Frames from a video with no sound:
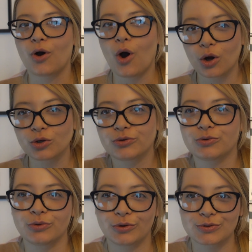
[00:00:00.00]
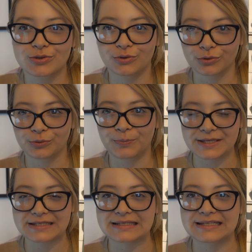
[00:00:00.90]
hold to those good
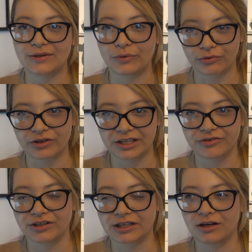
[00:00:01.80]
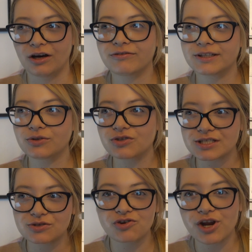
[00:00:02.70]
pieces that you really love, and you
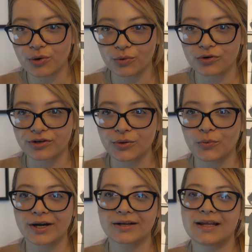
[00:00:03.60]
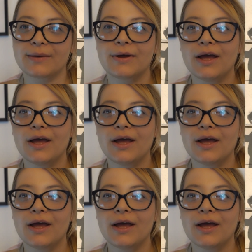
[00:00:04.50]
just rewear them